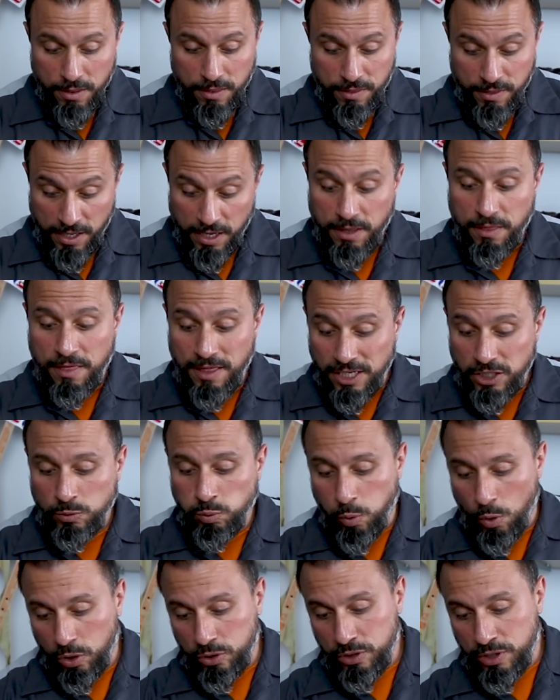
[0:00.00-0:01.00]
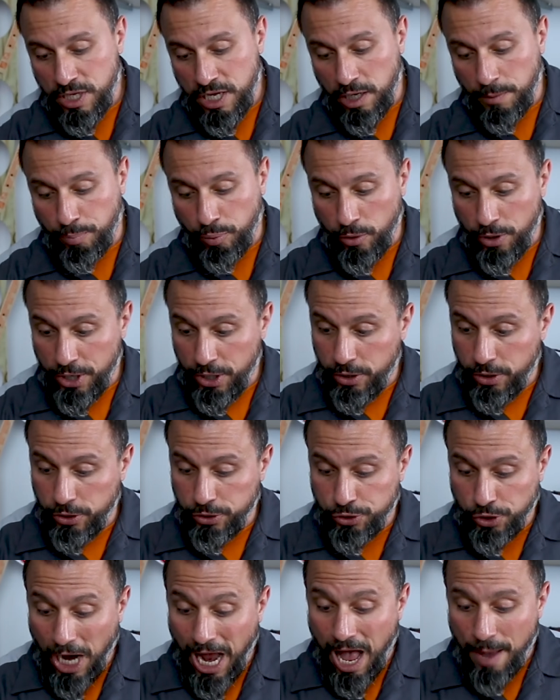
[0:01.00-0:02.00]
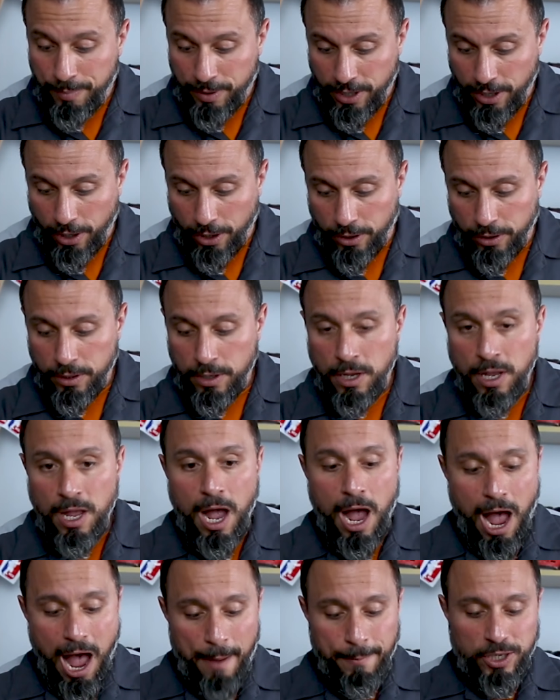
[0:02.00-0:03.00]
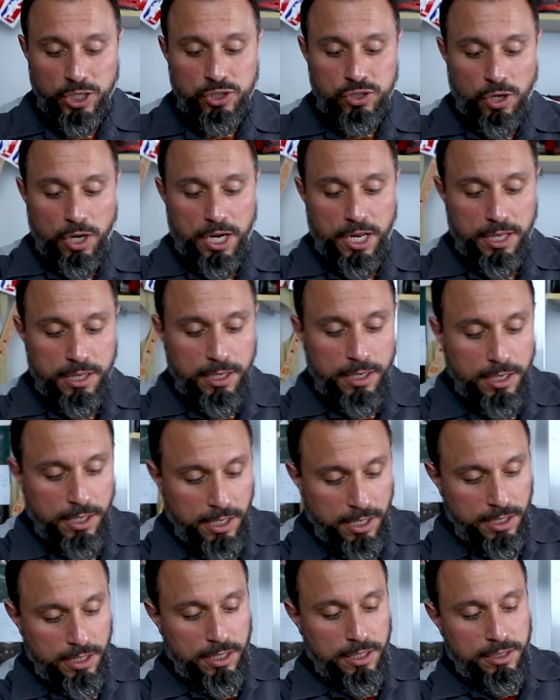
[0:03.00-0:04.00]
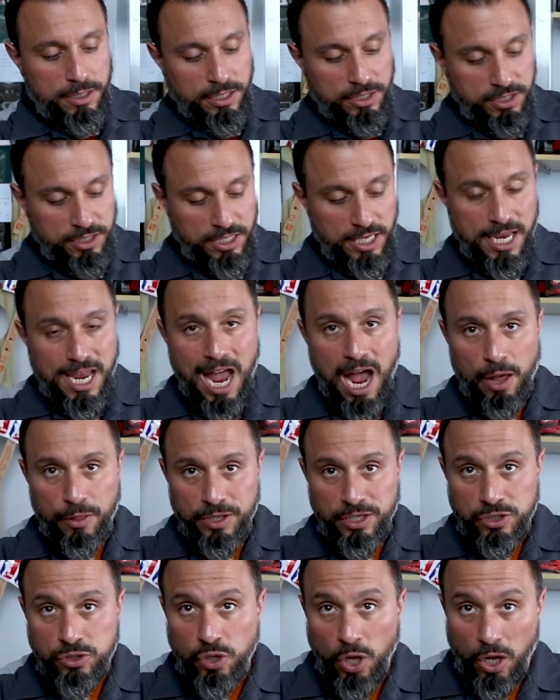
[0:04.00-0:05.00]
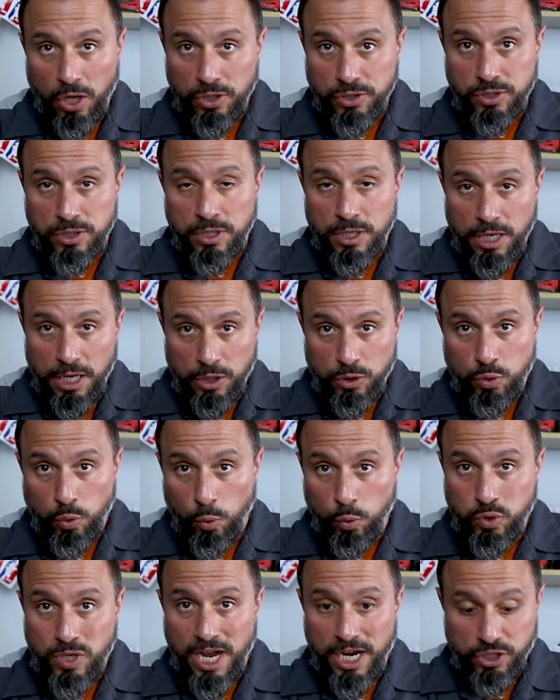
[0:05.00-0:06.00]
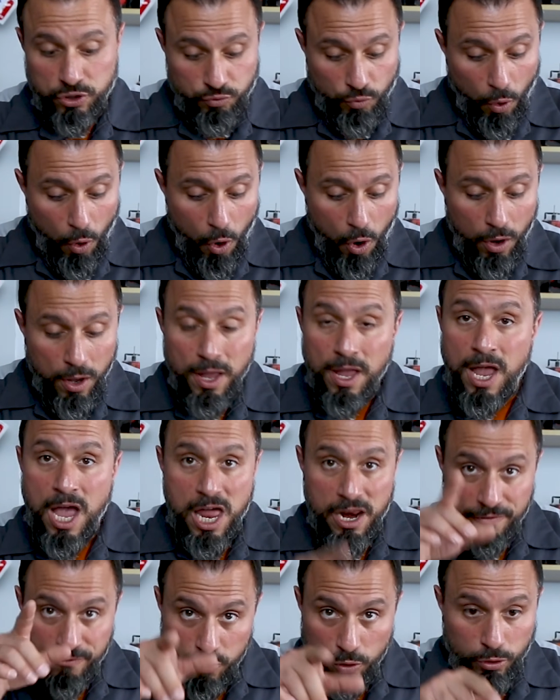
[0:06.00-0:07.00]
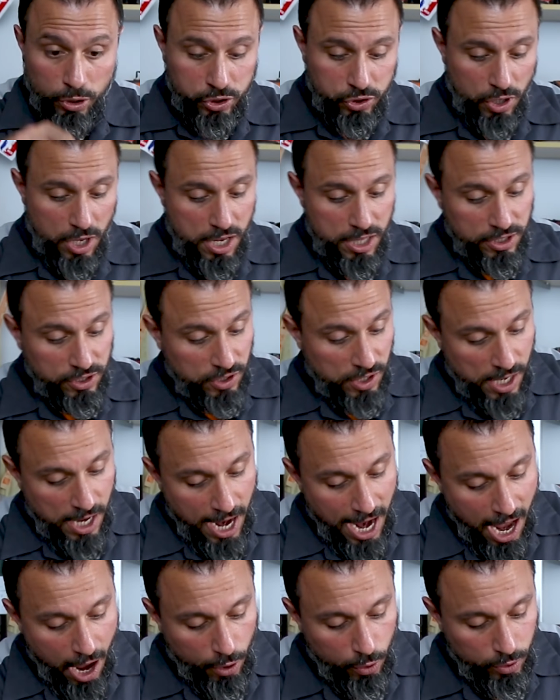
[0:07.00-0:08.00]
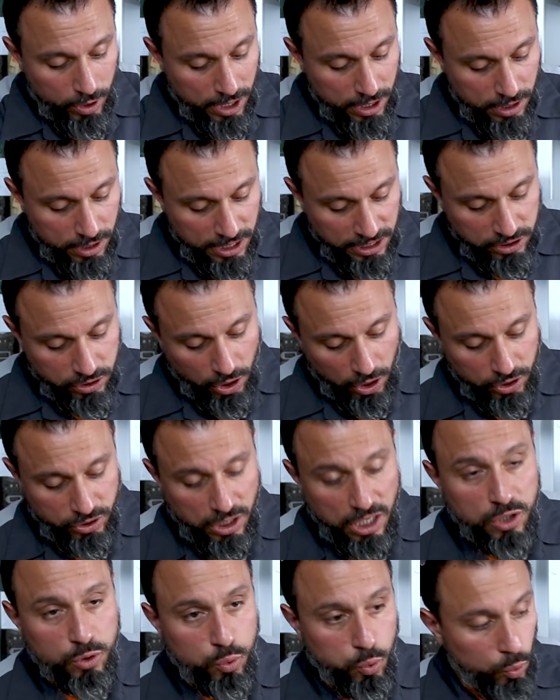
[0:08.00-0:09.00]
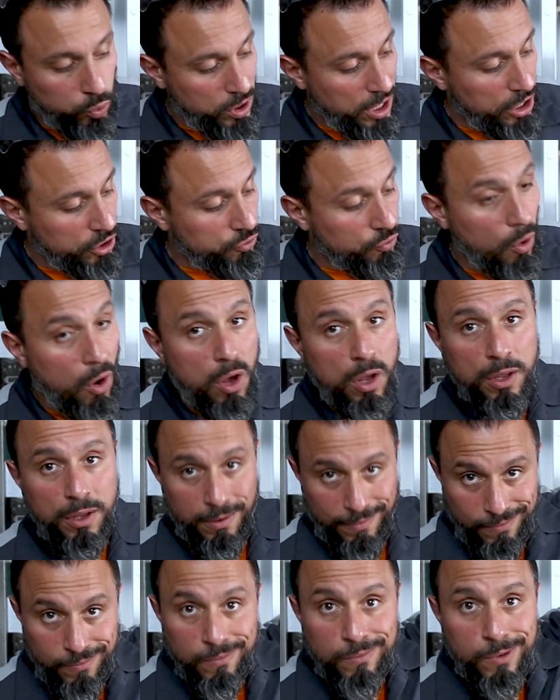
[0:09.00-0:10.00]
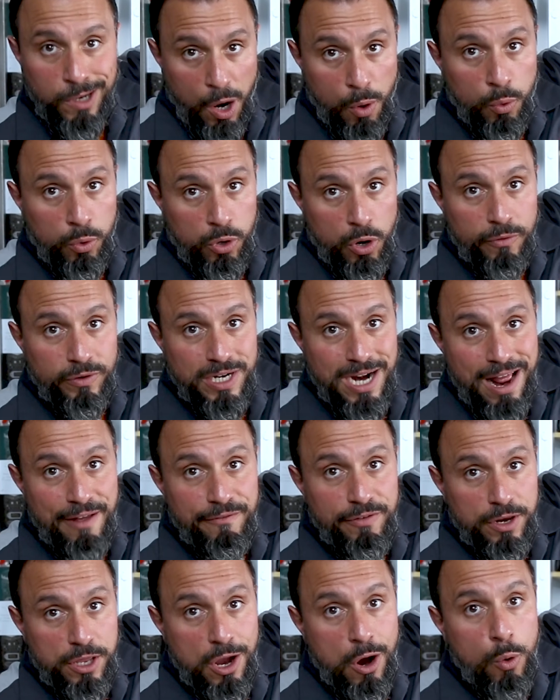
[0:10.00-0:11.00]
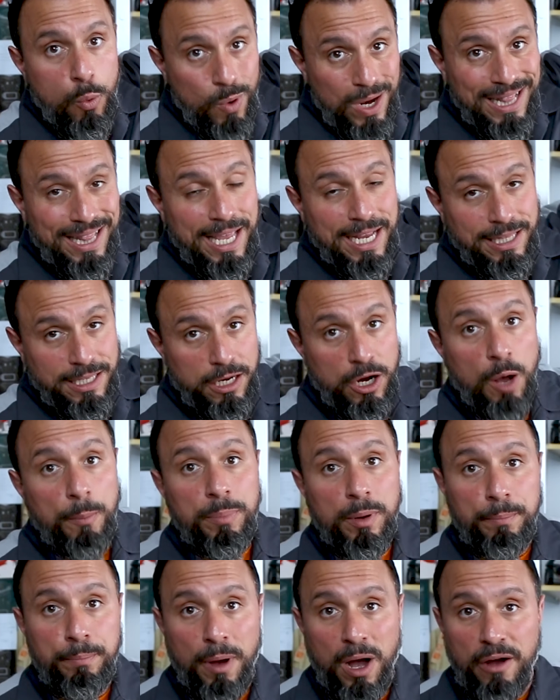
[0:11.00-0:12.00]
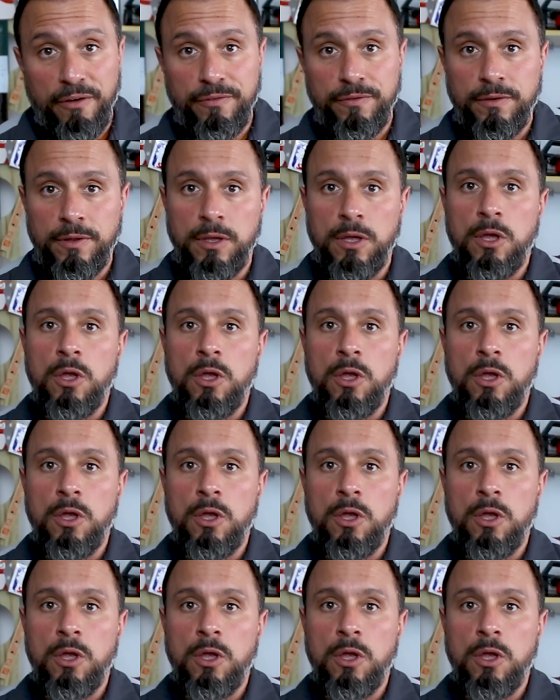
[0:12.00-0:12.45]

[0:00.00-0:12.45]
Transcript: Think this one did a pretty good job here. I'm excited to see how this does in Tool Test Raw. And if you're excited to see how this does in Tool Test Raw, go on over to that video. We linked it up above.